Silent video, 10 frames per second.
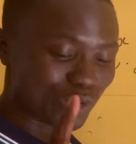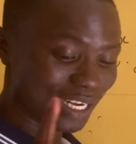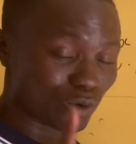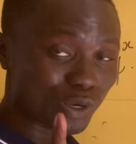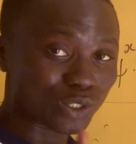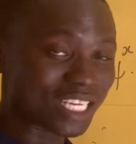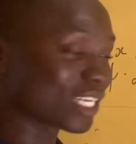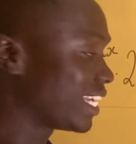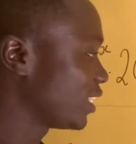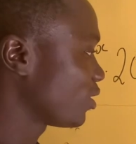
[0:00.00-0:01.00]
we're not going to take
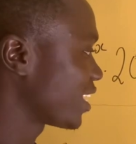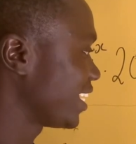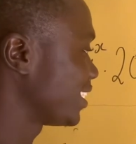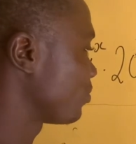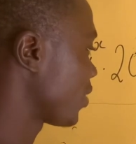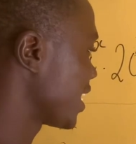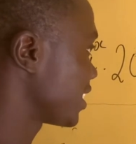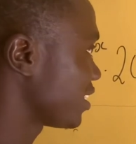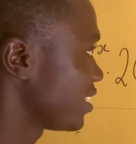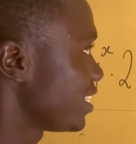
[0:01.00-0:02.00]
any logarithm, right?
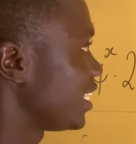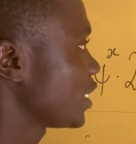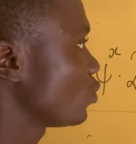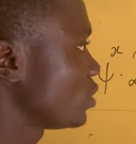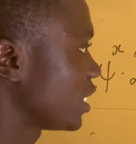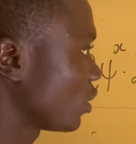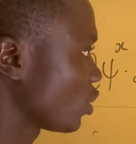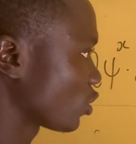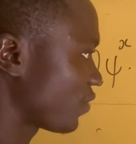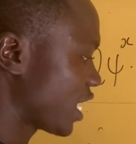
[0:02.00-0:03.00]
Let's use the
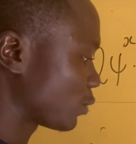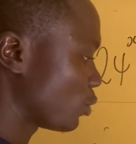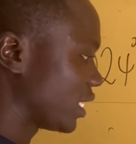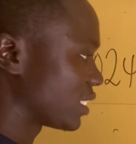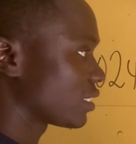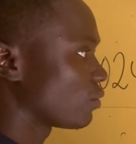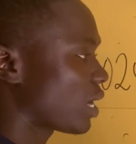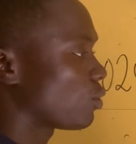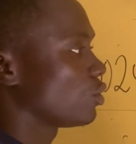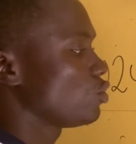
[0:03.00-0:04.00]
laws of exponents.
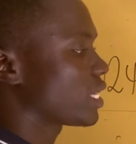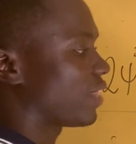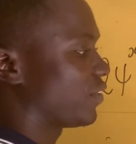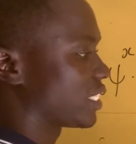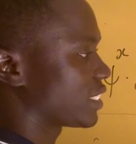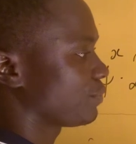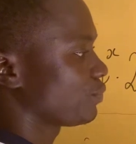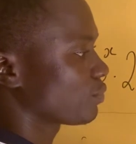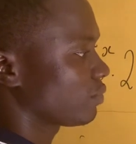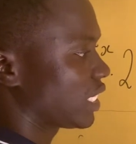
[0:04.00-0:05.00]
Wow, look at this.
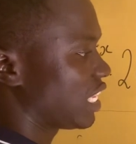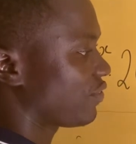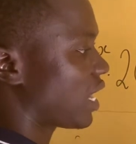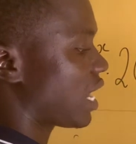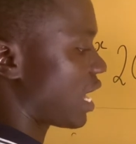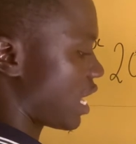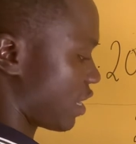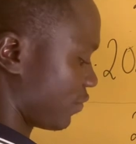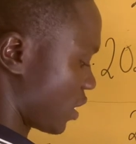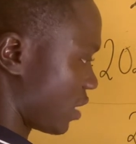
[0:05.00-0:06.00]
If I
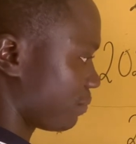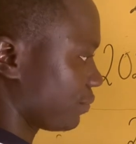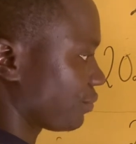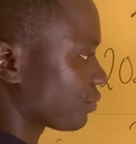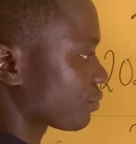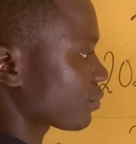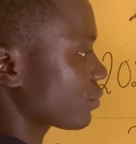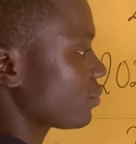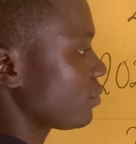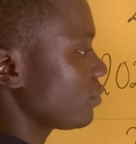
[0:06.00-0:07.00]
have um,
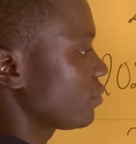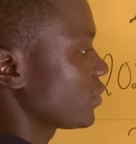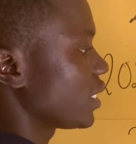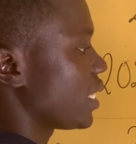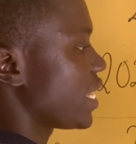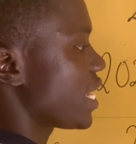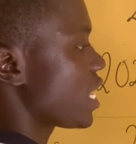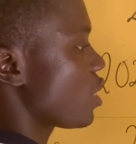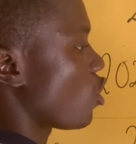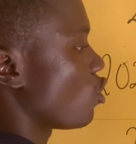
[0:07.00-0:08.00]
a
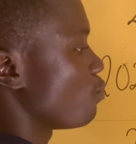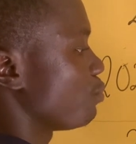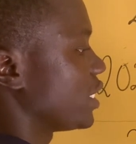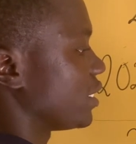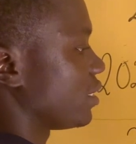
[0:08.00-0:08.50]
on b